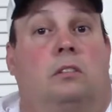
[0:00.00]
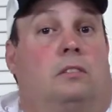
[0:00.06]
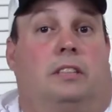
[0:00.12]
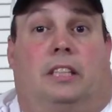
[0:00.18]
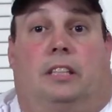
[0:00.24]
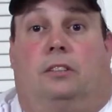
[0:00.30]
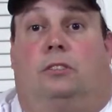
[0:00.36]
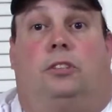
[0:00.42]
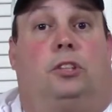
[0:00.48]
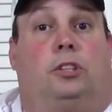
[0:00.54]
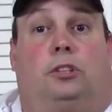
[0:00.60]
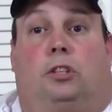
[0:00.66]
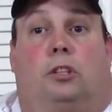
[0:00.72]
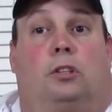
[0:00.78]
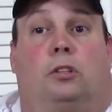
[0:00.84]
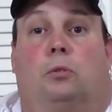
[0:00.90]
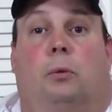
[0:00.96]
you know, just
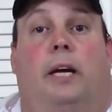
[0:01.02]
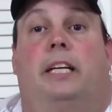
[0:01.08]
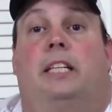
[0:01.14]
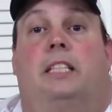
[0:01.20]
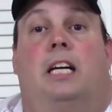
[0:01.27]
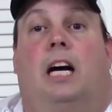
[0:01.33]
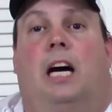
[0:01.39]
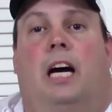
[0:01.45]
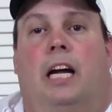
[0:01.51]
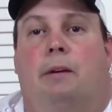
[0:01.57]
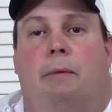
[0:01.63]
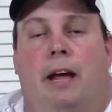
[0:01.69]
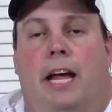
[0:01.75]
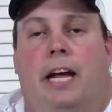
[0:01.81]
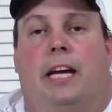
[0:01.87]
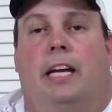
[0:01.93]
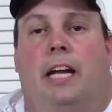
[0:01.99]
a great time
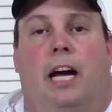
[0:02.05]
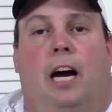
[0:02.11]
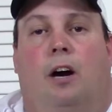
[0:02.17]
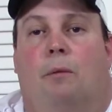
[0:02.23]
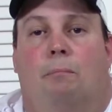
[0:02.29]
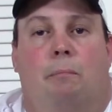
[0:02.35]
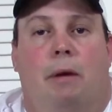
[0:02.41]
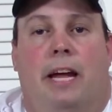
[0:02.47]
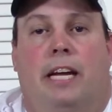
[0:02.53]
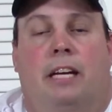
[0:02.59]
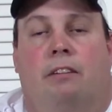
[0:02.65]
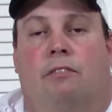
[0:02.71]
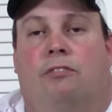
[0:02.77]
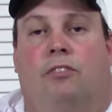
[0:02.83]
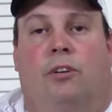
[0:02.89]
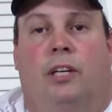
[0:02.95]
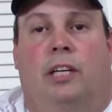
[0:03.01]
hanging out, making
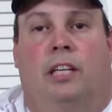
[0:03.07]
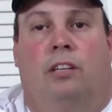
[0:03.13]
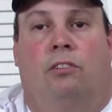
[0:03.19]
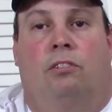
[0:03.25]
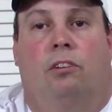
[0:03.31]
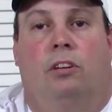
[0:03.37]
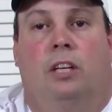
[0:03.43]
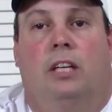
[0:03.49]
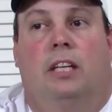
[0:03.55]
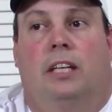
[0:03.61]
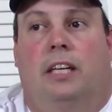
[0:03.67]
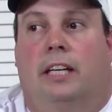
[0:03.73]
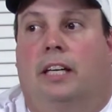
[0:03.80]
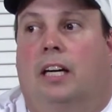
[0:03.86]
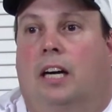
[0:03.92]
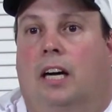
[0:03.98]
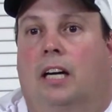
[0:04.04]
friends,
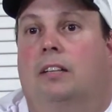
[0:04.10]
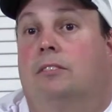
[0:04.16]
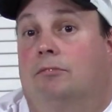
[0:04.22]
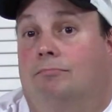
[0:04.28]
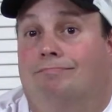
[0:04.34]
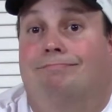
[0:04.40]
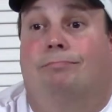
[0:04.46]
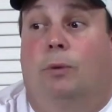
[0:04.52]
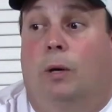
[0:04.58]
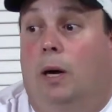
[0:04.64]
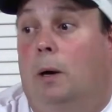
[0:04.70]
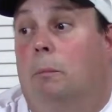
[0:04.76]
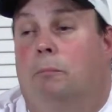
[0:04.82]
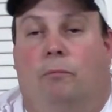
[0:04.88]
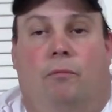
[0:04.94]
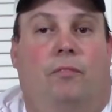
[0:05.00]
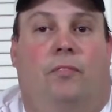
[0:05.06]
and
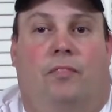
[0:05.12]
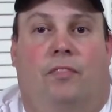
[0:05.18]
well,